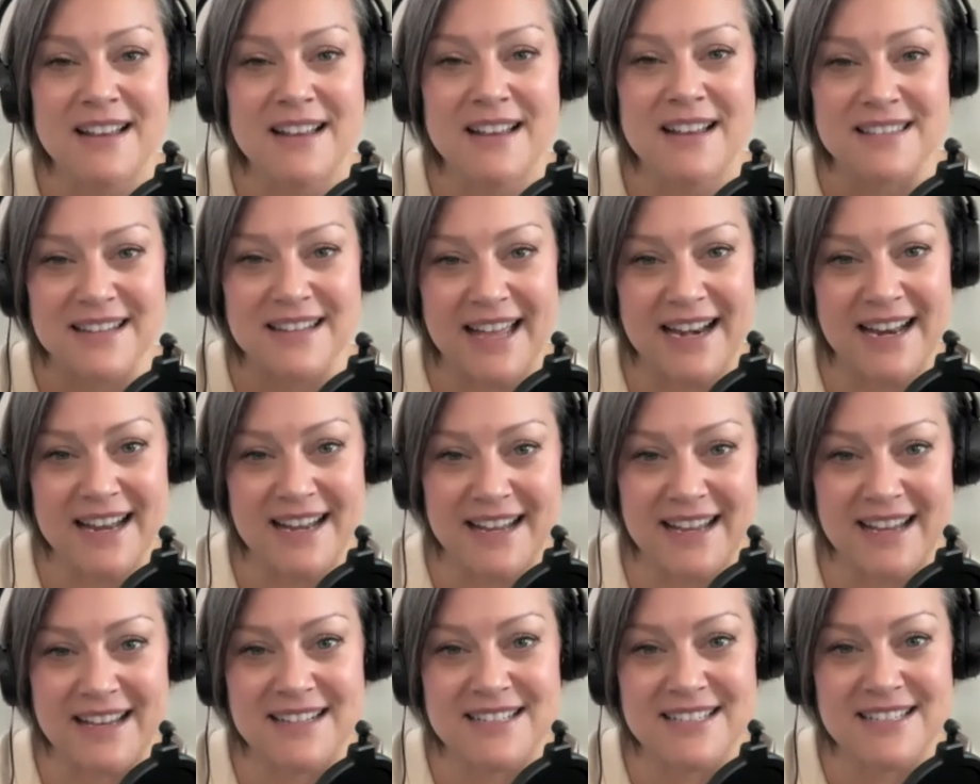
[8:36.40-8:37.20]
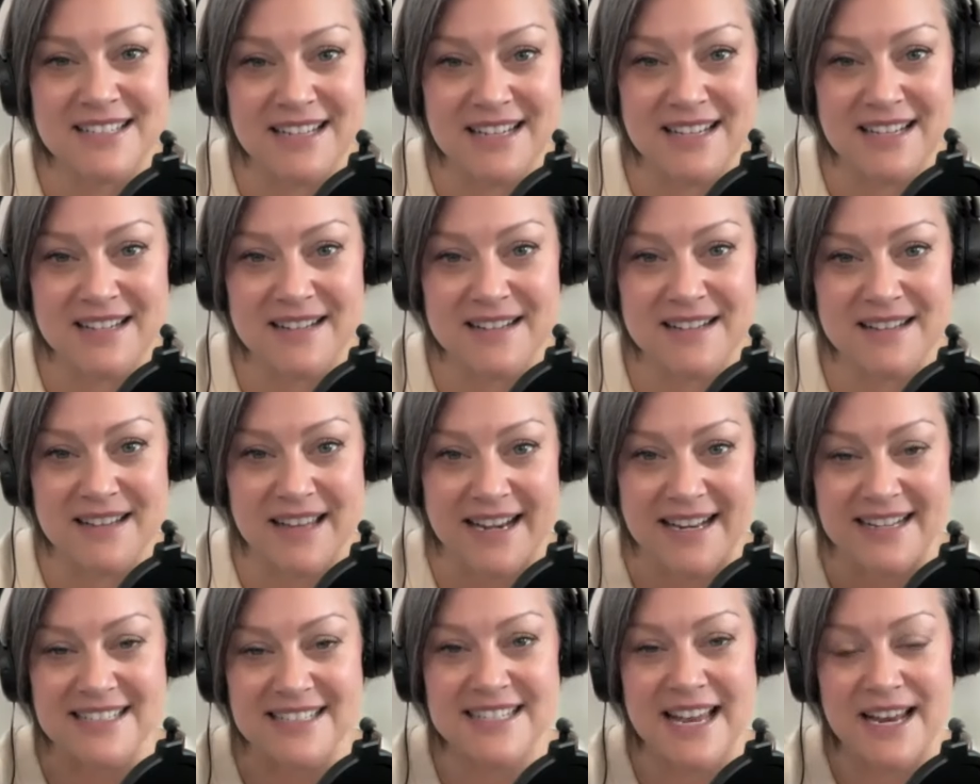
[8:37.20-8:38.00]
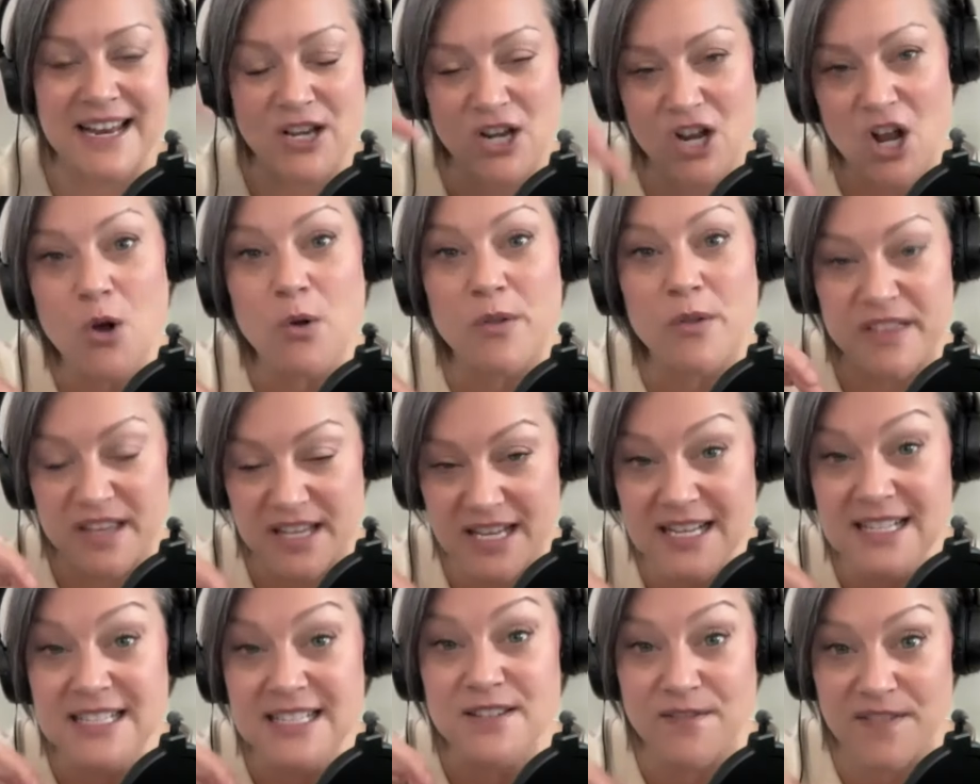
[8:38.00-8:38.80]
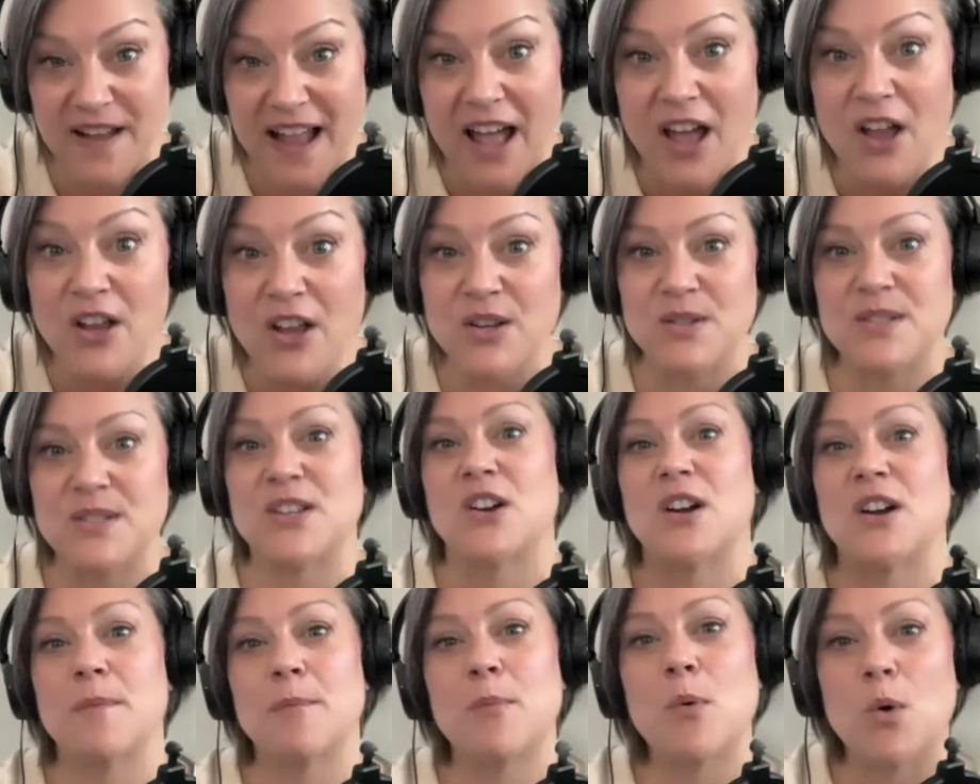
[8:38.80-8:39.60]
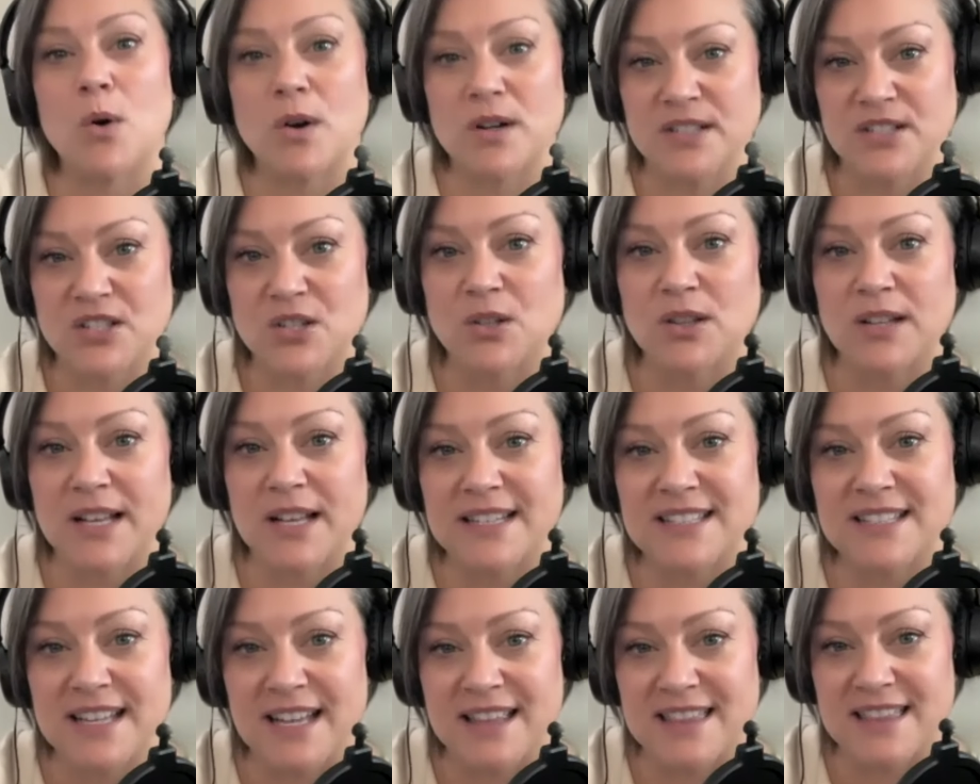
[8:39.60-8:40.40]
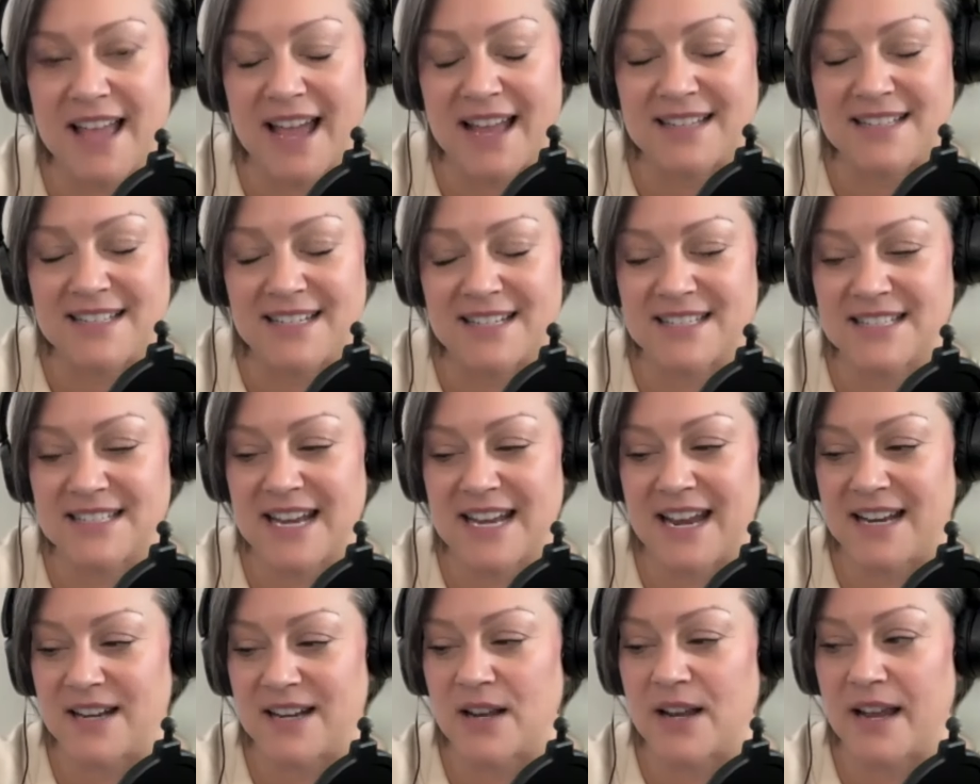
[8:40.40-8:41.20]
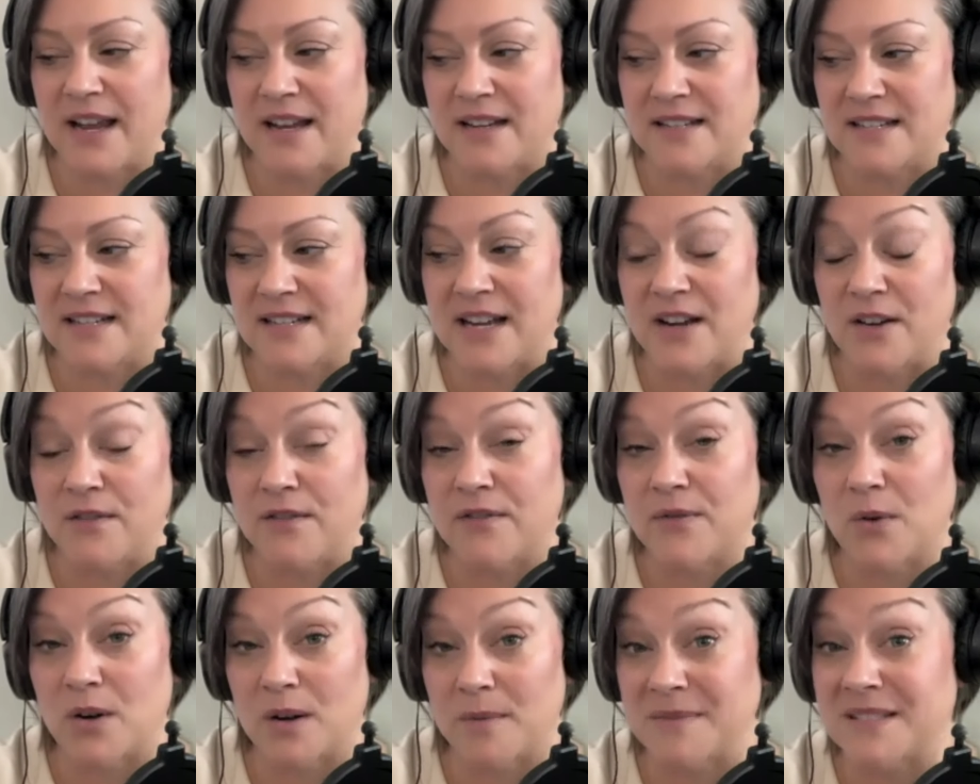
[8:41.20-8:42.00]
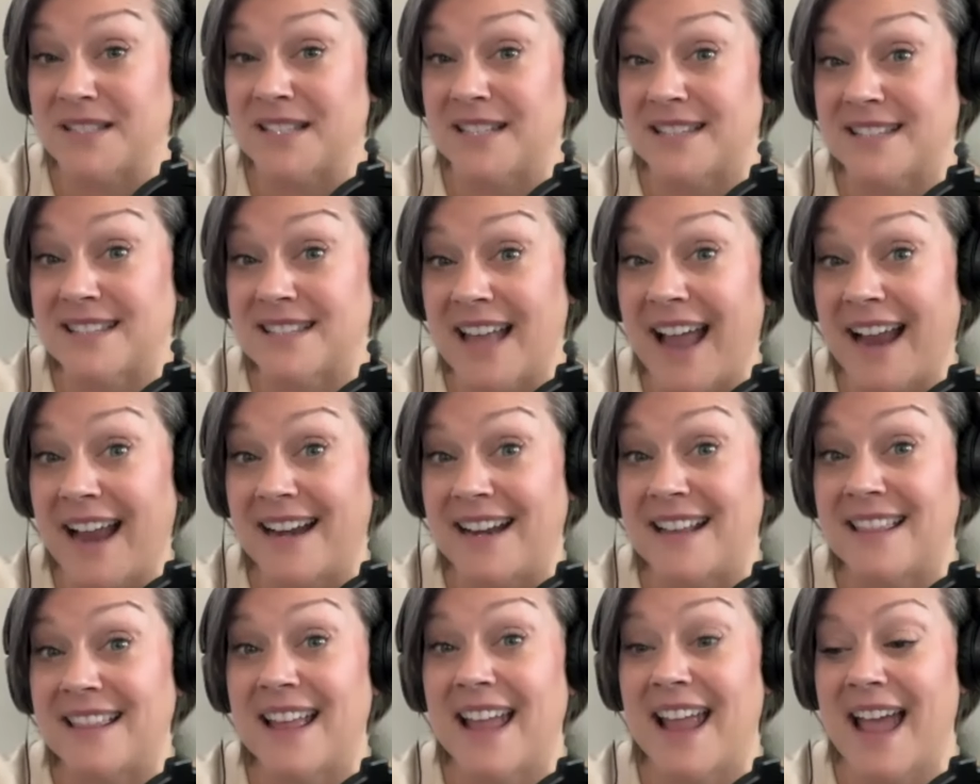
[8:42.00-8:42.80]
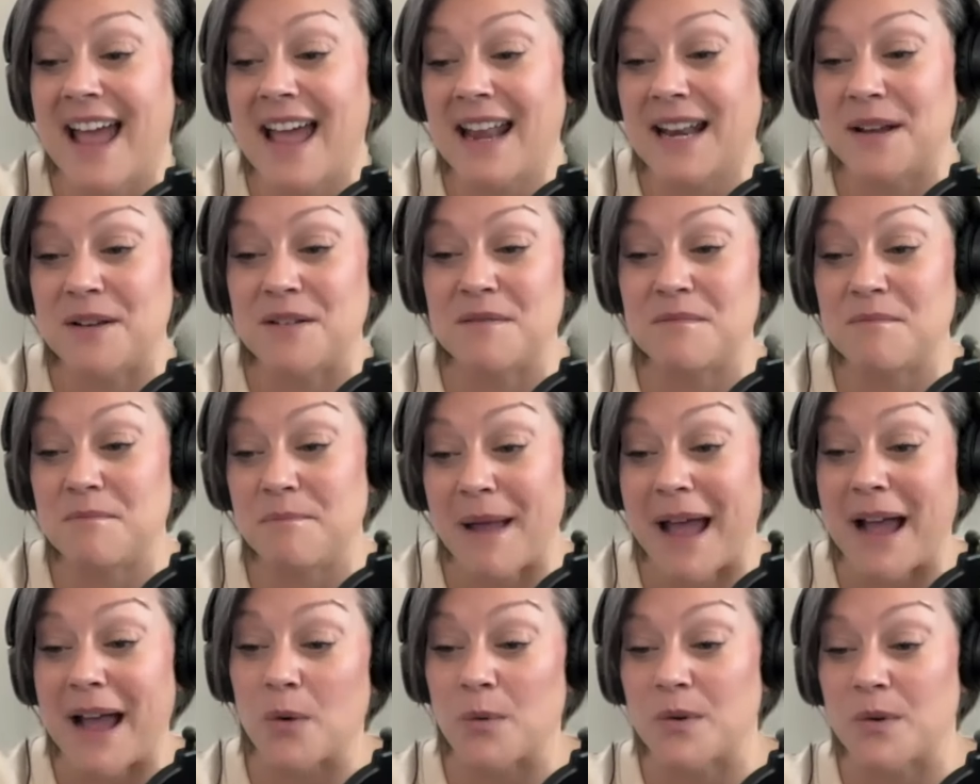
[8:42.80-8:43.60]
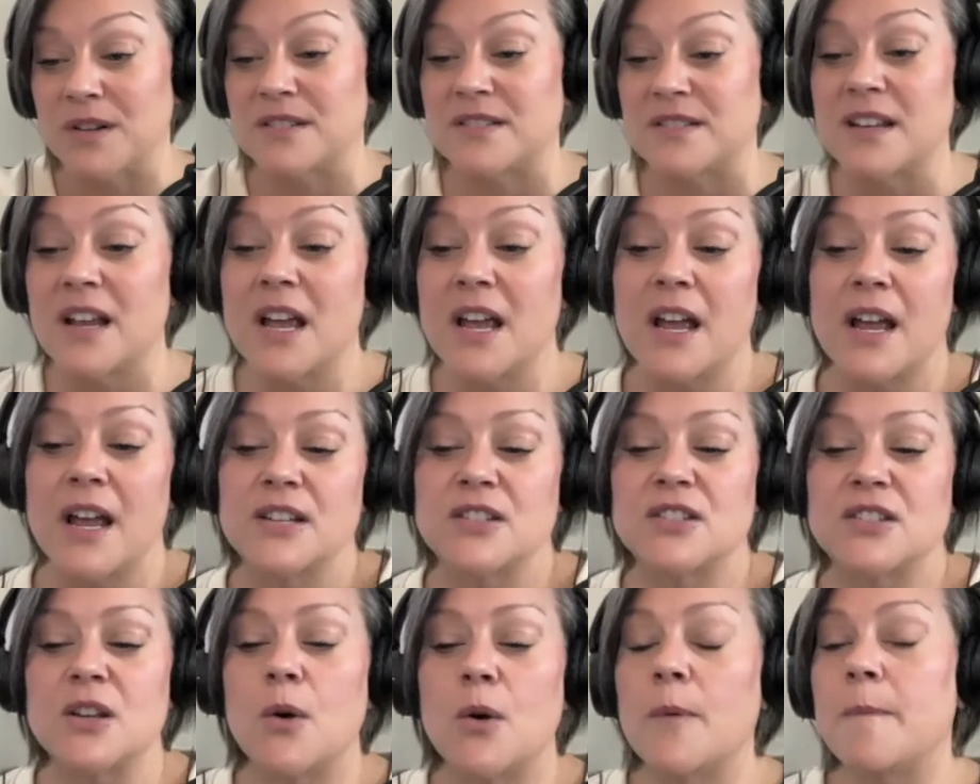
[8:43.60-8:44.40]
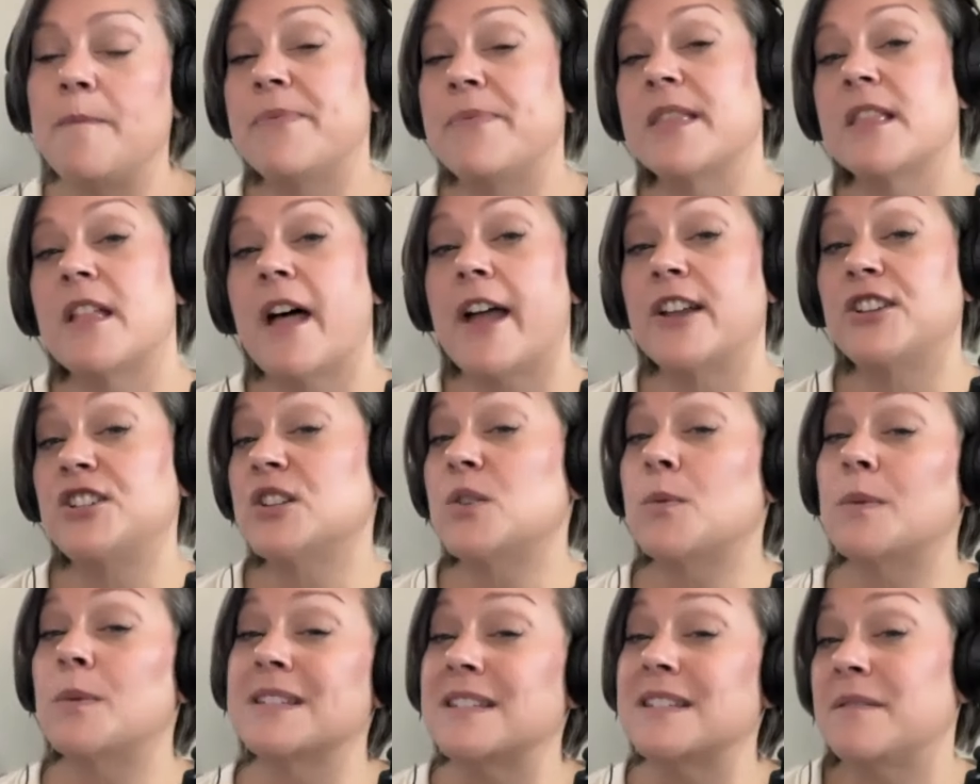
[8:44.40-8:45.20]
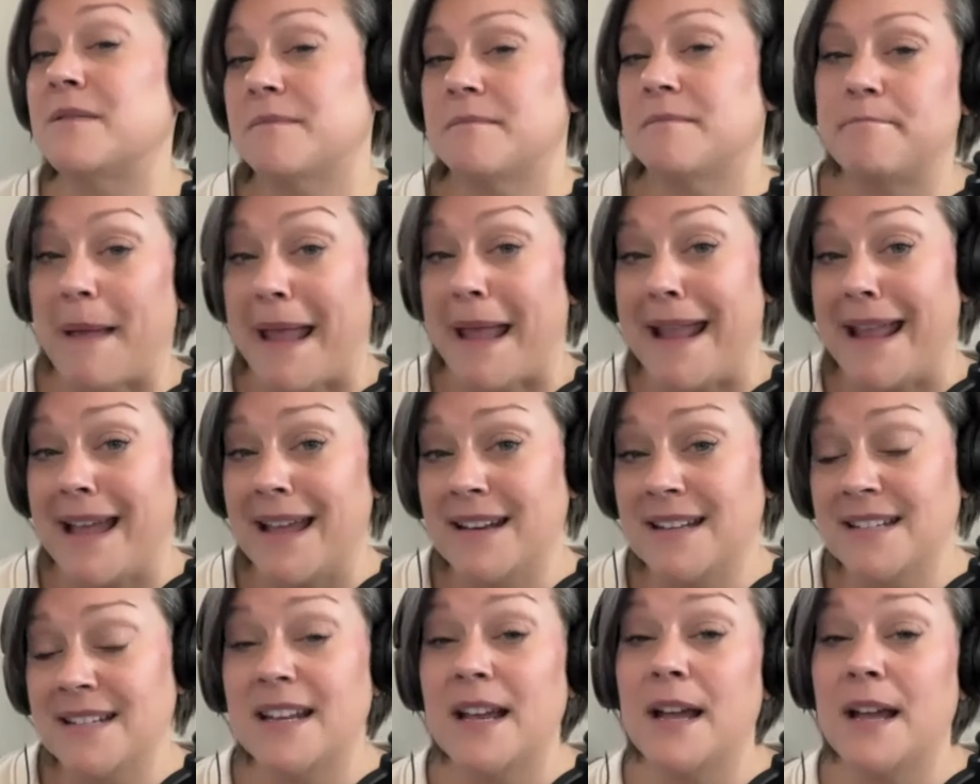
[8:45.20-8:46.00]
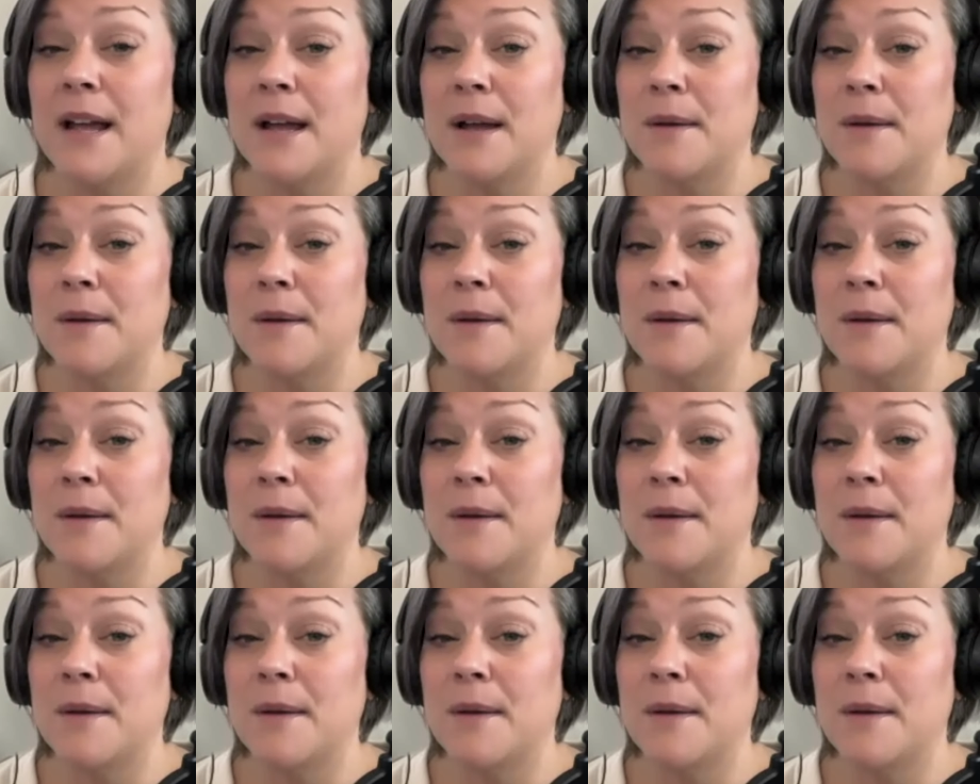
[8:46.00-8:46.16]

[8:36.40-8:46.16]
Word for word: letting it letting say no these values are important so let's let that dictate and inform society they had it backwards so logic wasn't banned